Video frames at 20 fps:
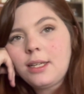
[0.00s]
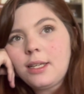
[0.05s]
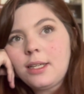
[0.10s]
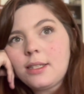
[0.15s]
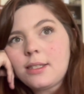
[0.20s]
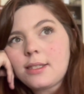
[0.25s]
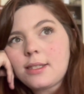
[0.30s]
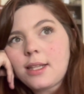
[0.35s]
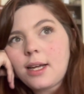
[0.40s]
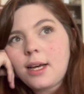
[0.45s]

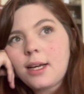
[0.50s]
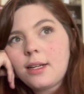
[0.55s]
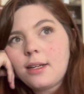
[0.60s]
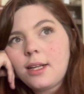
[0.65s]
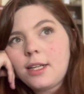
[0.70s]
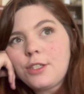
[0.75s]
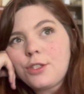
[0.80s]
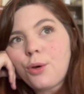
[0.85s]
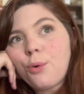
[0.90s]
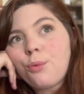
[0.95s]
is that
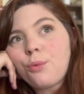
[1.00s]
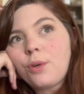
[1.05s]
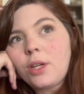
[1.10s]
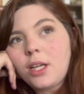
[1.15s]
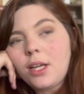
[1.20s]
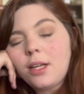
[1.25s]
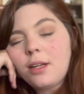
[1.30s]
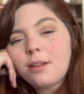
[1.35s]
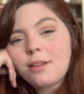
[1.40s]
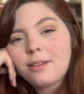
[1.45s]
I don't
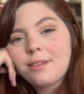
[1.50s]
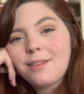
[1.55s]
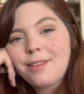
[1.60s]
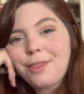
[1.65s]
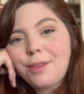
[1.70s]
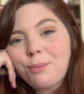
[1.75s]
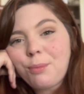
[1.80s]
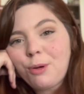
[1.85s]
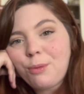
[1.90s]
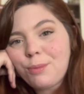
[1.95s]

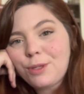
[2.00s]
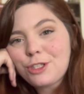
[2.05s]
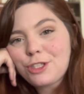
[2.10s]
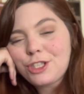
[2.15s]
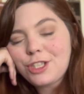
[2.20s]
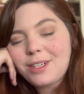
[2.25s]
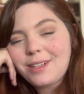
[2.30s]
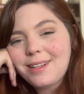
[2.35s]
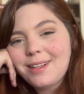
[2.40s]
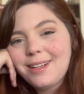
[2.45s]
need the
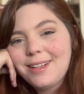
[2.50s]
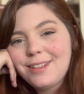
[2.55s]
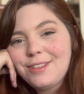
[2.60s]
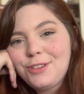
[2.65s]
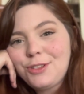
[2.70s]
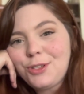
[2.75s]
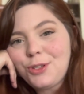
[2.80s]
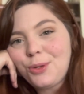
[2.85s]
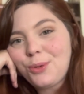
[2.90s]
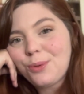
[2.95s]
permission
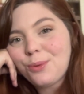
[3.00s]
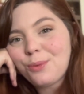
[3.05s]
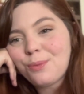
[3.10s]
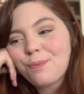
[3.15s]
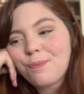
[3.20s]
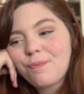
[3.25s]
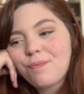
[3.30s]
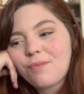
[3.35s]
to